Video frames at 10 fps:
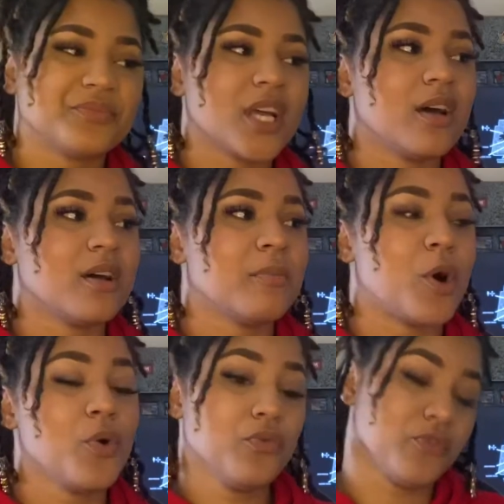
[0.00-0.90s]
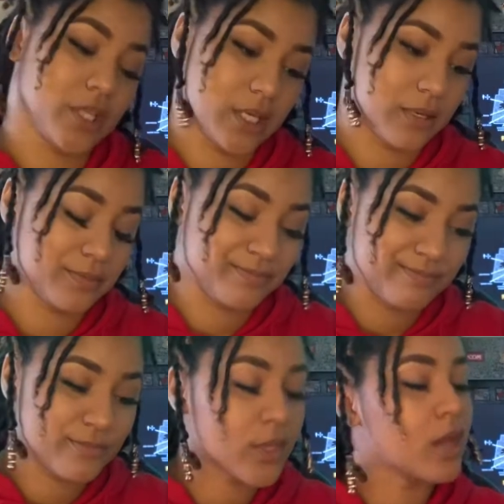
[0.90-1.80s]
Um, hopefully,
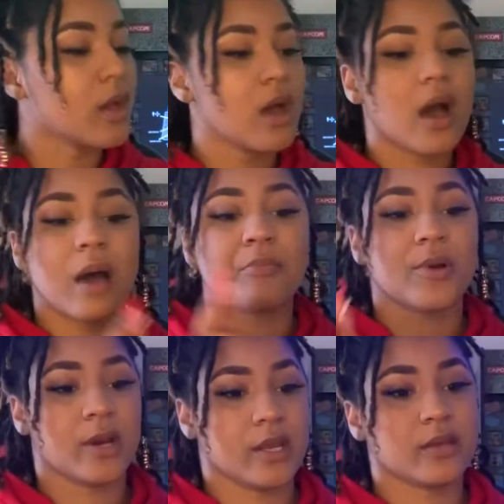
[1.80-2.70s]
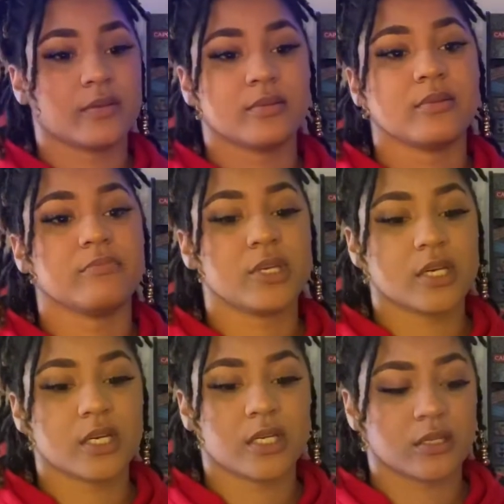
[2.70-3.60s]
I'm praying
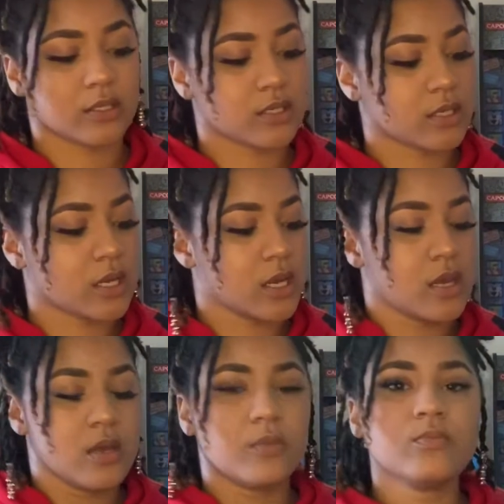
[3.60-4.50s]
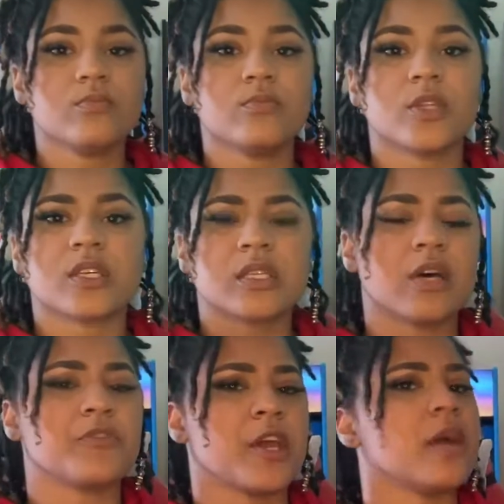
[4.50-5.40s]
because the
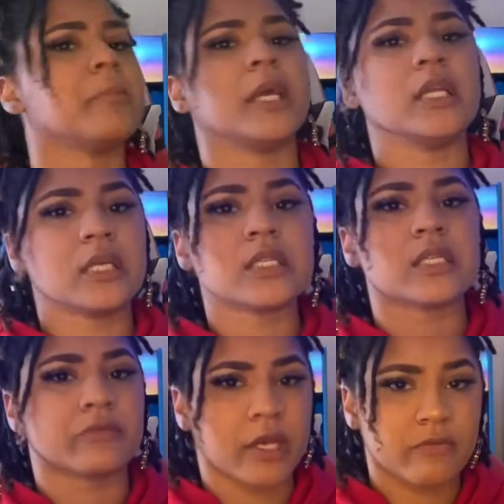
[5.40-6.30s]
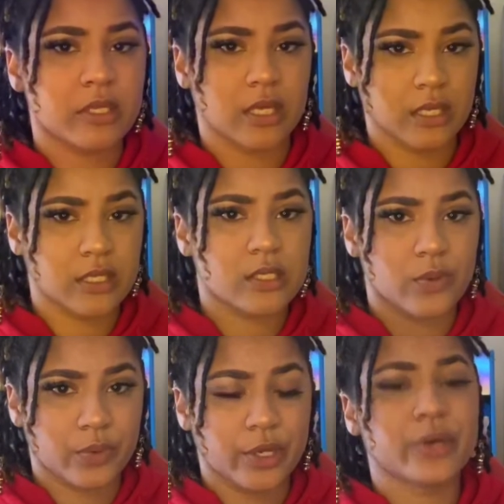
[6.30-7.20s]
self-care maintenance of everything that's
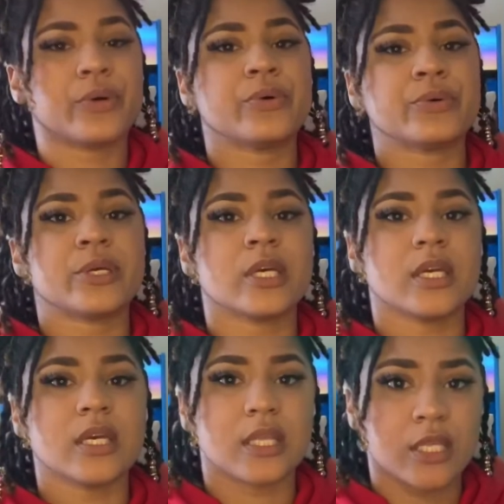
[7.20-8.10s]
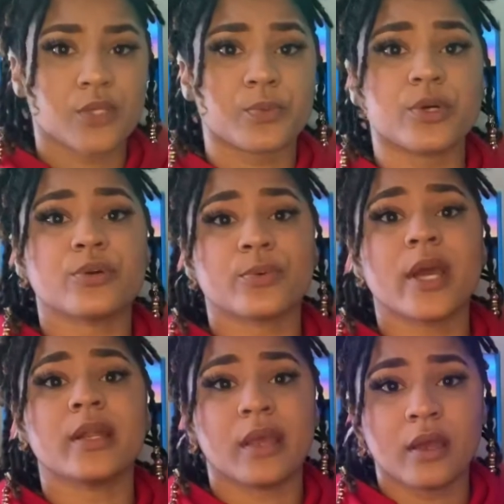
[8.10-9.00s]
going on in this world
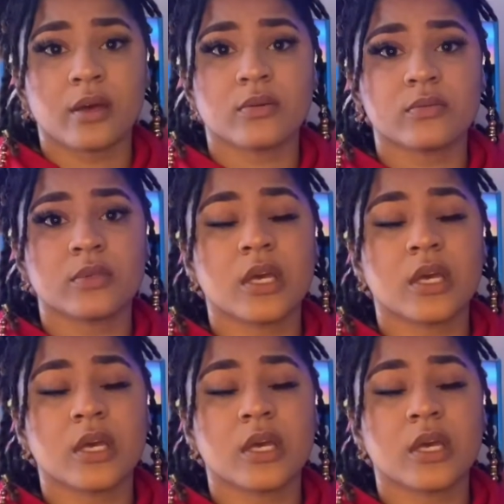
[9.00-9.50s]
right now